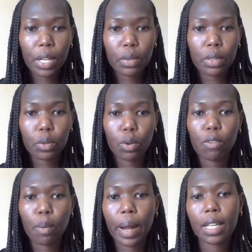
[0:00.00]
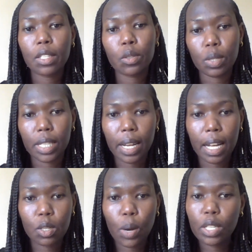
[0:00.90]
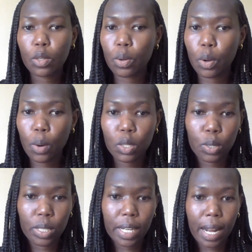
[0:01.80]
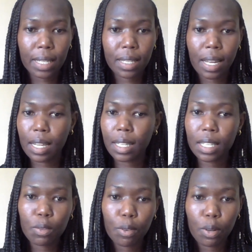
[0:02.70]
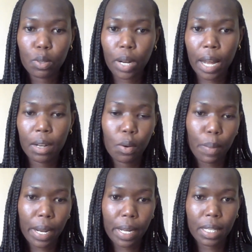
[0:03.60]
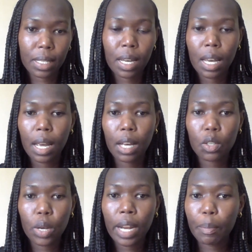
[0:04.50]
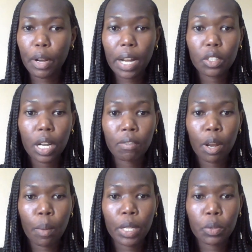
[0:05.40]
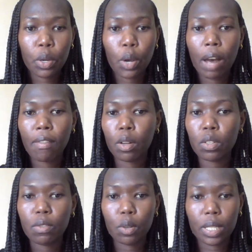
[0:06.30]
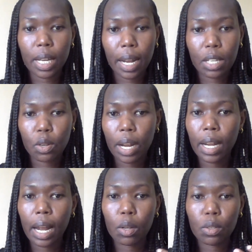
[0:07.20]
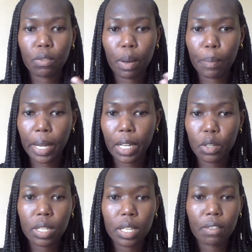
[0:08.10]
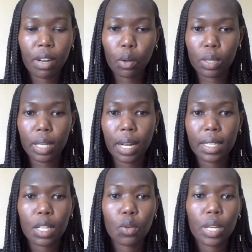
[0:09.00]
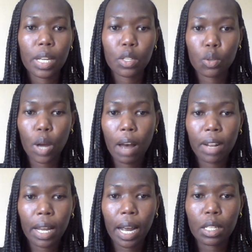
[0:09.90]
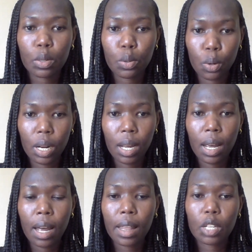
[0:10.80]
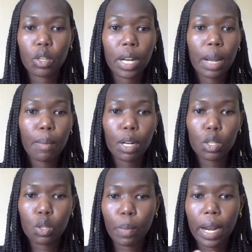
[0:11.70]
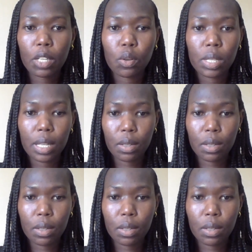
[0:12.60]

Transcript: source tool for managing containers. So once you know what containers is, then it's easy for you to learn Kubernetes. So in a production environment where you have a lot of containers, you're running a lot of applications in different containers, then you need to have like a tool that will enable you to manage all